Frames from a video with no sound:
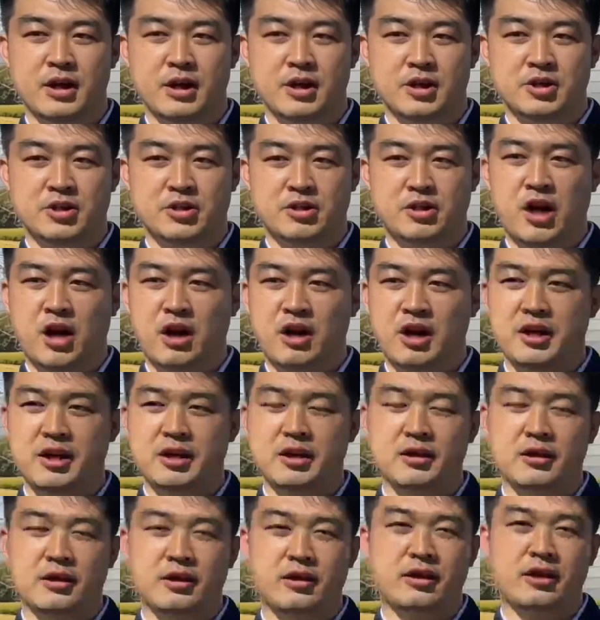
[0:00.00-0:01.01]

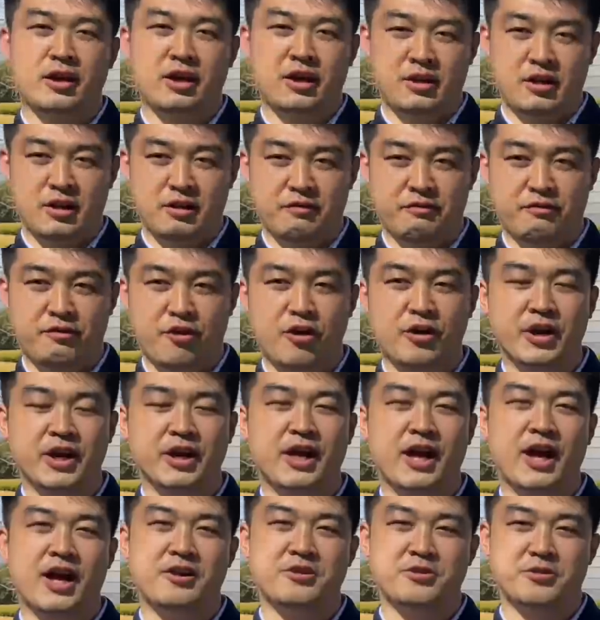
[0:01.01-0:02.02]
Starting in a foreign
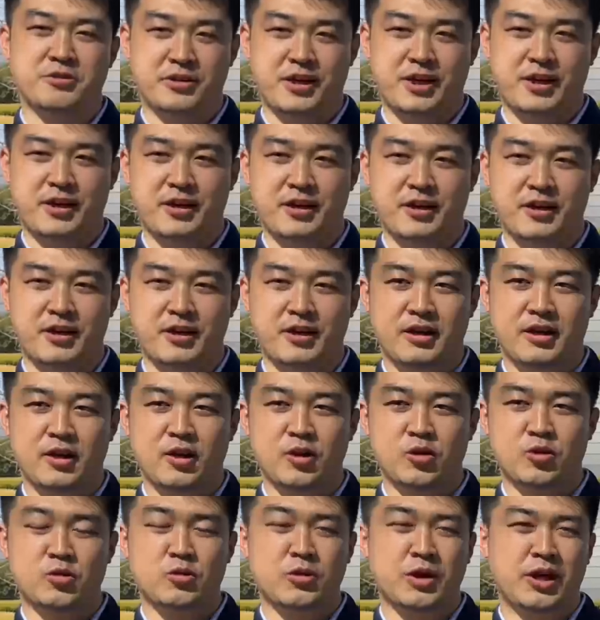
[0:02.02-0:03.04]
country,
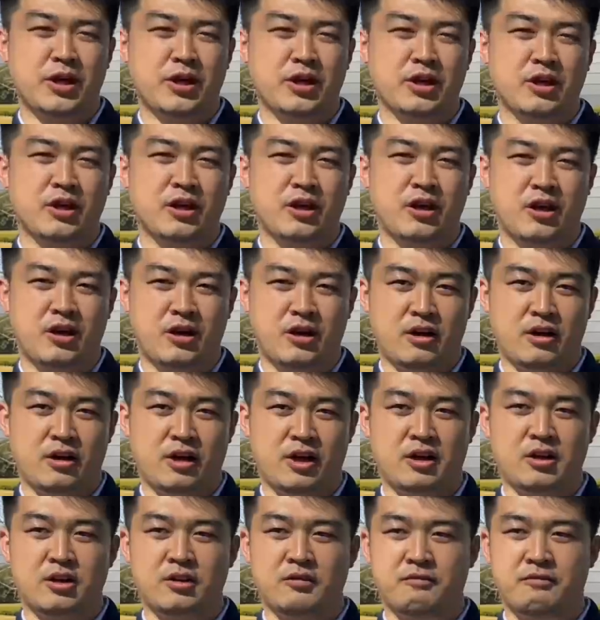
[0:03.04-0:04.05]
doing
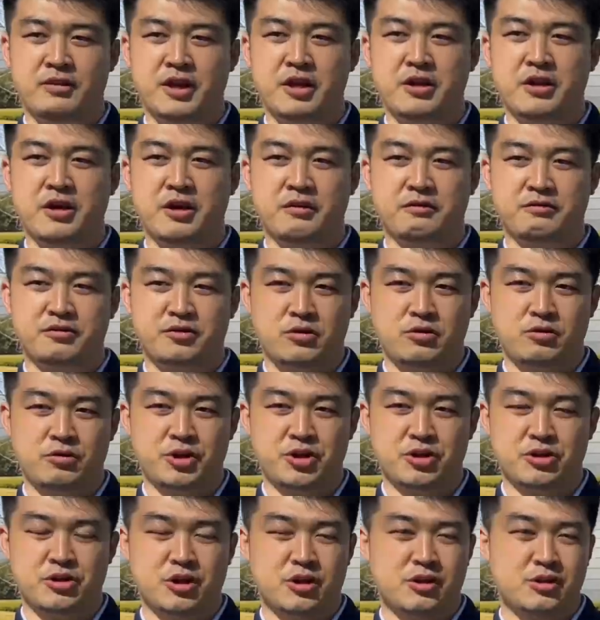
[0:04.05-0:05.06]
innovative
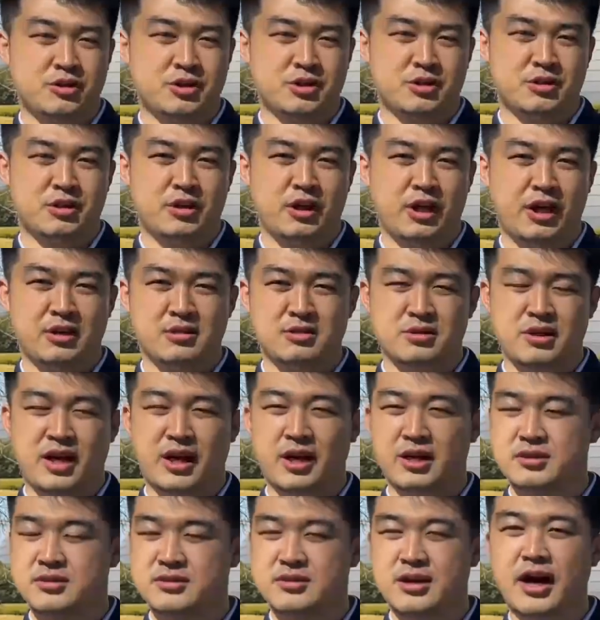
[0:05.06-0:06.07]
research is
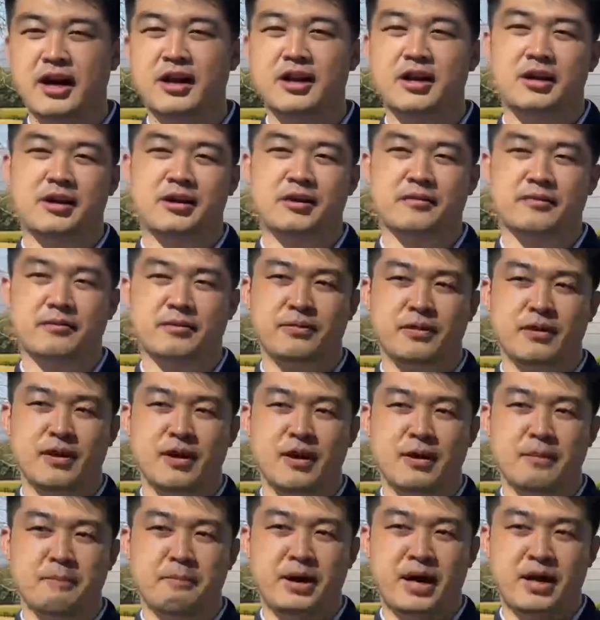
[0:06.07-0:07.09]
exciting,
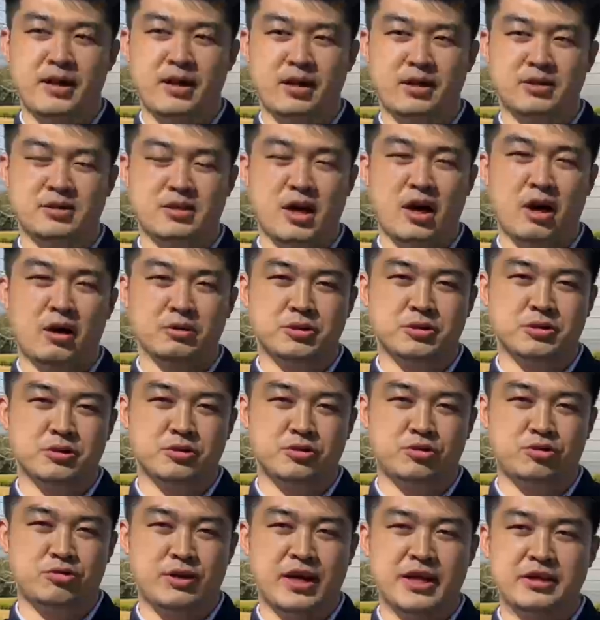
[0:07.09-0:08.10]
but it's also
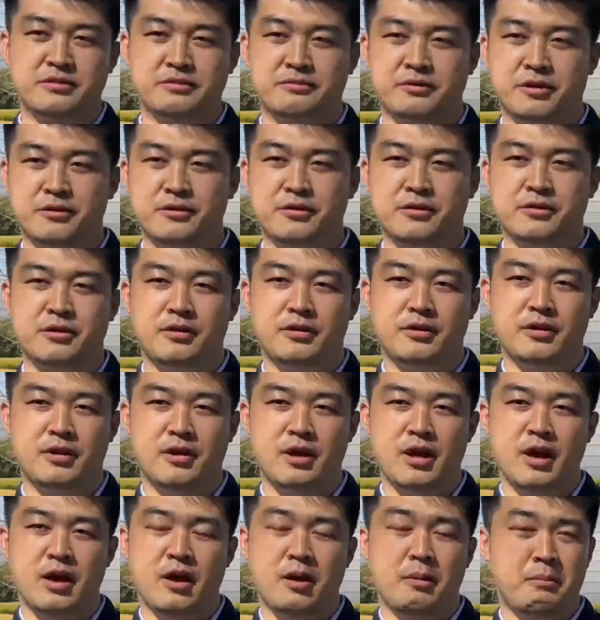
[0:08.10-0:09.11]
stressful.
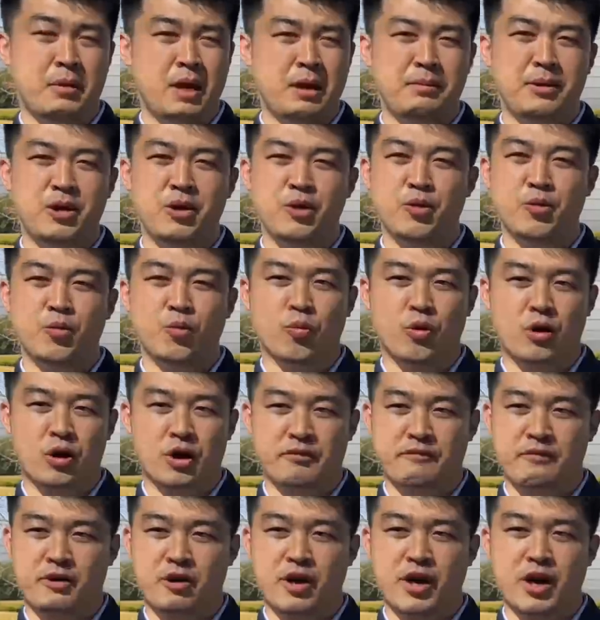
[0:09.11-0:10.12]
Maybe you work
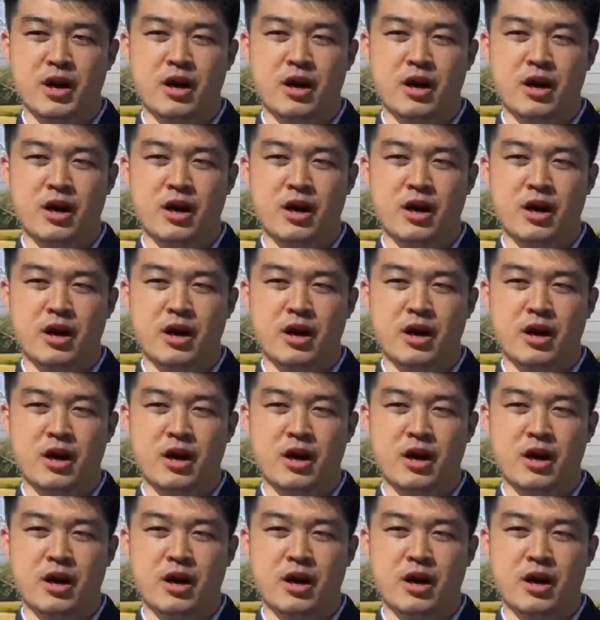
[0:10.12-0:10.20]
very